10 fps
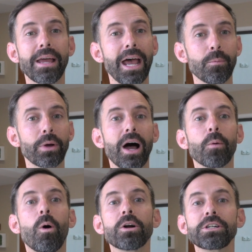And when I
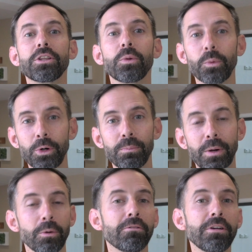walked into the room,
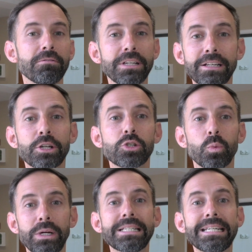there were 15 to
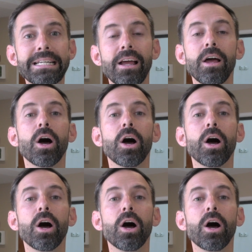20